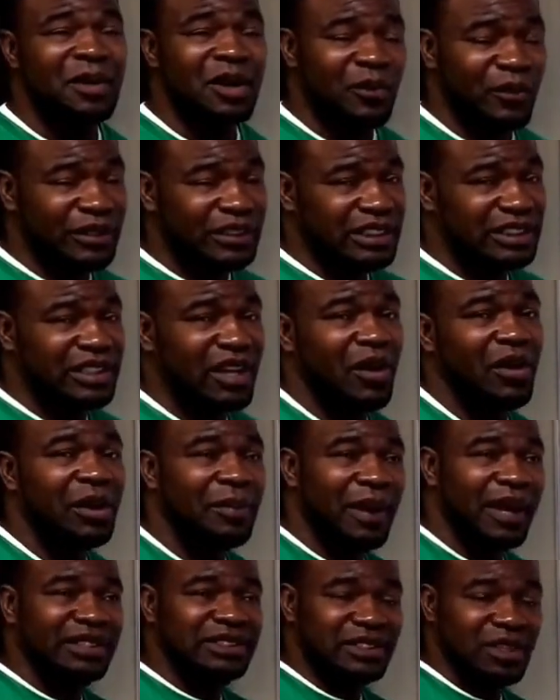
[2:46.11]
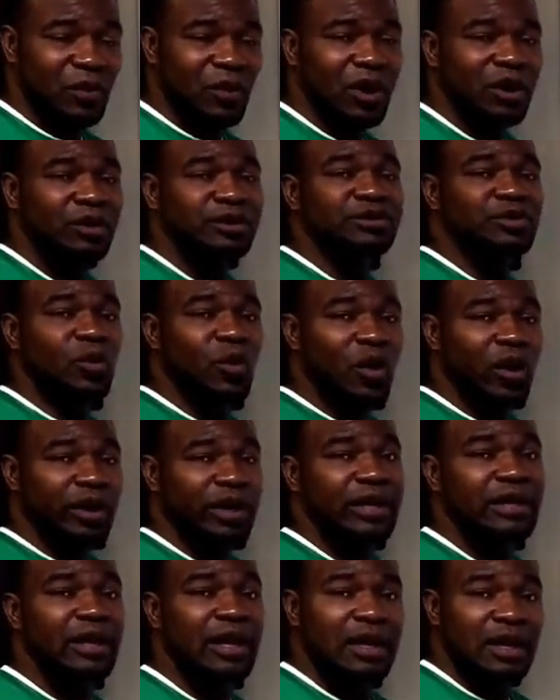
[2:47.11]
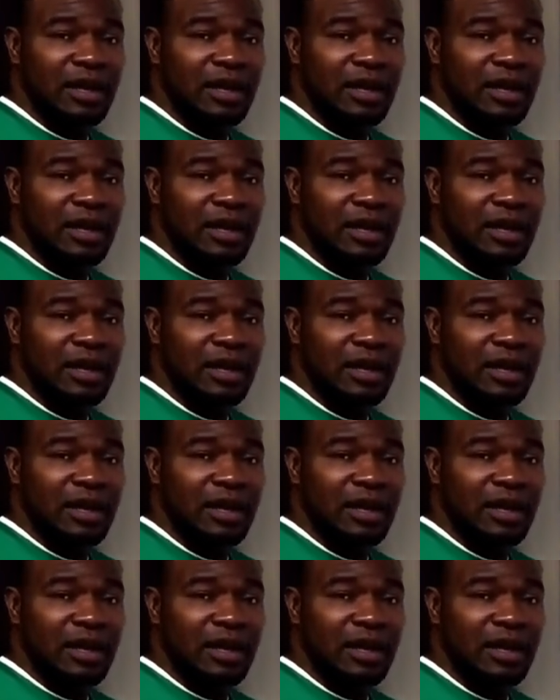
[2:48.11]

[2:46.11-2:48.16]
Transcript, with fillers: we're just talking about someone who's working